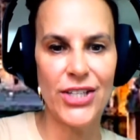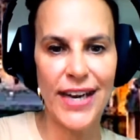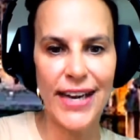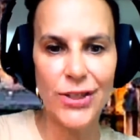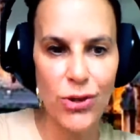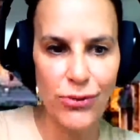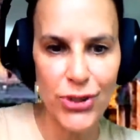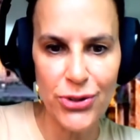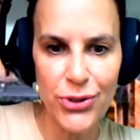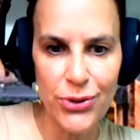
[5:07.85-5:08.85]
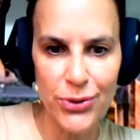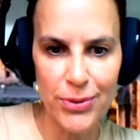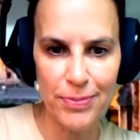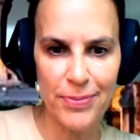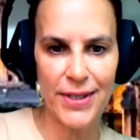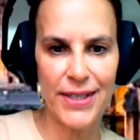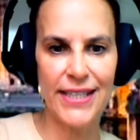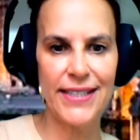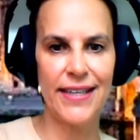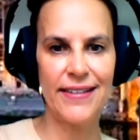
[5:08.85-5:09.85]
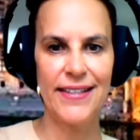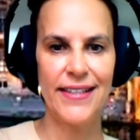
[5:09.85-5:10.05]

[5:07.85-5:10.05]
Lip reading: I hand over to you, Linda.